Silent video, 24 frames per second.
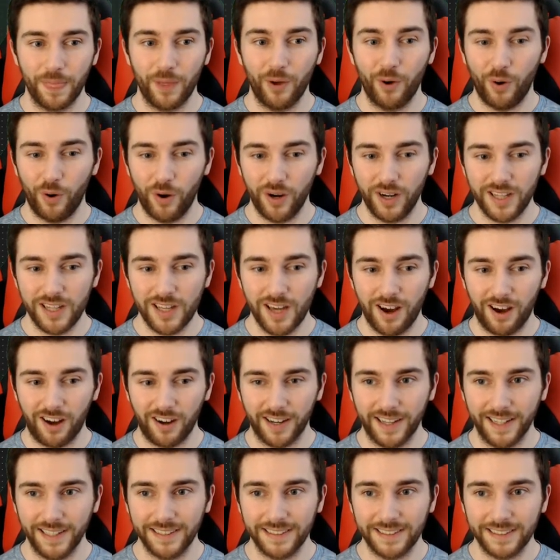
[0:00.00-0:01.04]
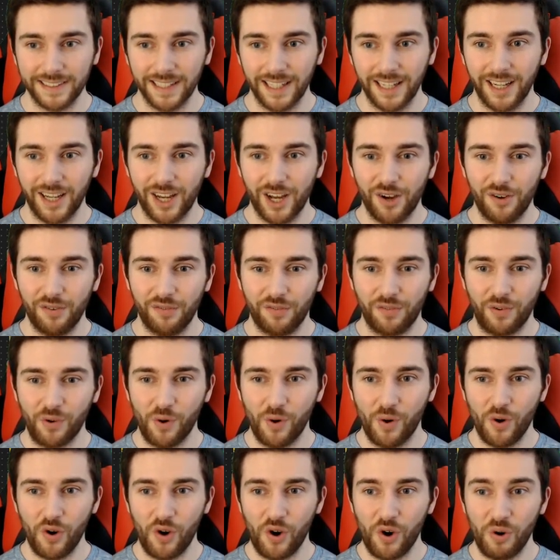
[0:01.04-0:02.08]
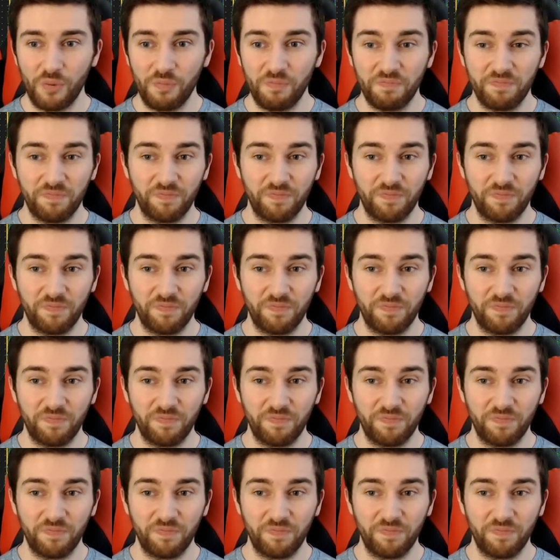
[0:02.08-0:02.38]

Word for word: on a Giannis for